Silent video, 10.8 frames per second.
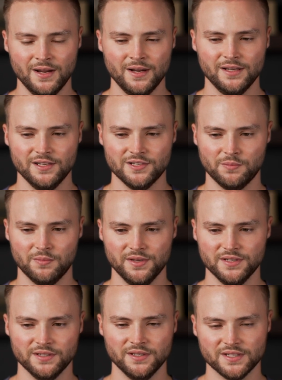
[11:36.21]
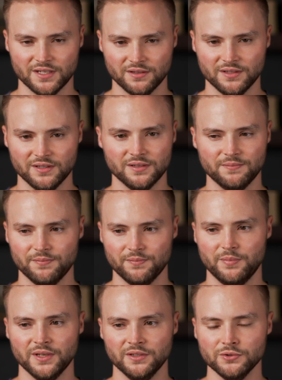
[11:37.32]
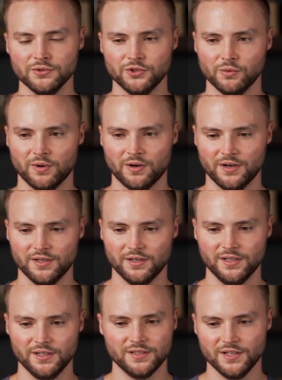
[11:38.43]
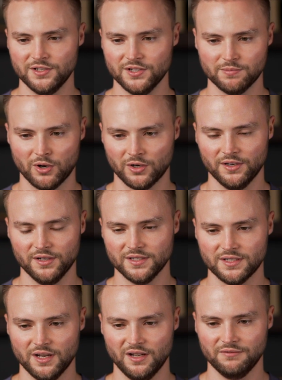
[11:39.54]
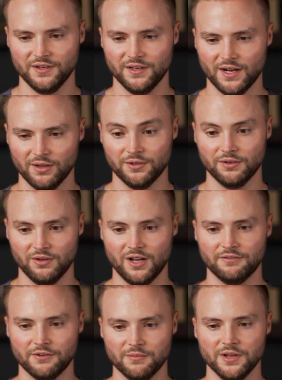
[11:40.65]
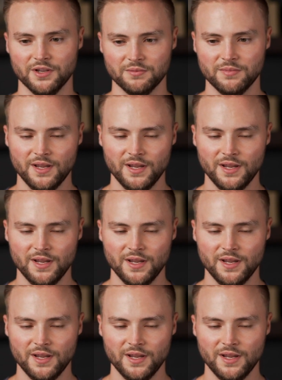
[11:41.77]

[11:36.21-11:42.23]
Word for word: Okay. He's a he's a decently big YouTuber and he teaches marketing stuff. And I learned a lot from him.